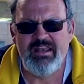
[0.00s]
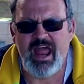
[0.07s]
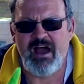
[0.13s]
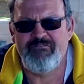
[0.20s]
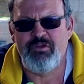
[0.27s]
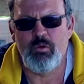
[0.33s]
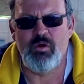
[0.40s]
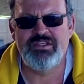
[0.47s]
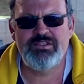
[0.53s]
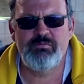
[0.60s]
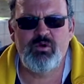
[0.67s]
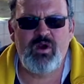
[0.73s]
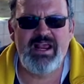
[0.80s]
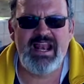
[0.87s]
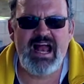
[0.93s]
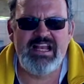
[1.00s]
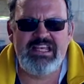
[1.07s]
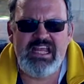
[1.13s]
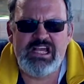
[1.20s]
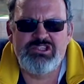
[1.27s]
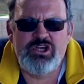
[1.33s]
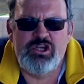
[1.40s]
Now, if you want some great
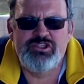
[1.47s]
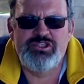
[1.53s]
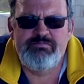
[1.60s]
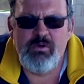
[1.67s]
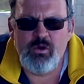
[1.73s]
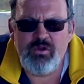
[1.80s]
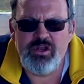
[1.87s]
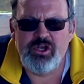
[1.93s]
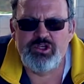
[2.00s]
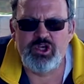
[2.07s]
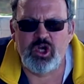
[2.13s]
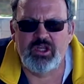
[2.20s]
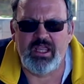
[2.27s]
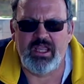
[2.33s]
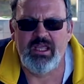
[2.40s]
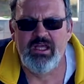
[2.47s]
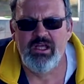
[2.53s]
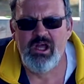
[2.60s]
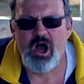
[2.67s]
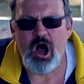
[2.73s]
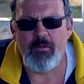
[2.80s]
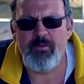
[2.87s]
ideas on smoking a turkey,
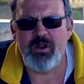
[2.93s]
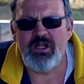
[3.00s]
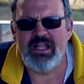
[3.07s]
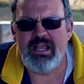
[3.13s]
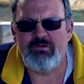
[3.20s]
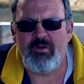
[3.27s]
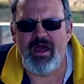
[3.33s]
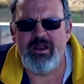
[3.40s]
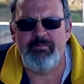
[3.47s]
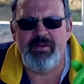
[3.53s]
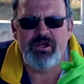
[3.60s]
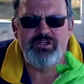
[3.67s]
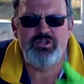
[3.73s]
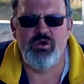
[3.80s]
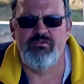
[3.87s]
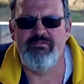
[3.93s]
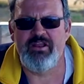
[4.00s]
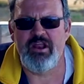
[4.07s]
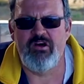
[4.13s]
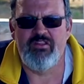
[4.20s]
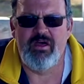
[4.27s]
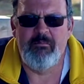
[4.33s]
I'll put a link right up here to a
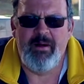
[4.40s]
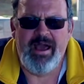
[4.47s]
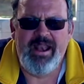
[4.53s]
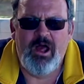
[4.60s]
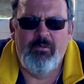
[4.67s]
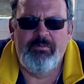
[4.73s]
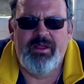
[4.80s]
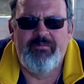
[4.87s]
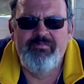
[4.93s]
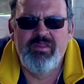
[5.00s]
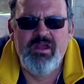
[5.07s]
video that might help you.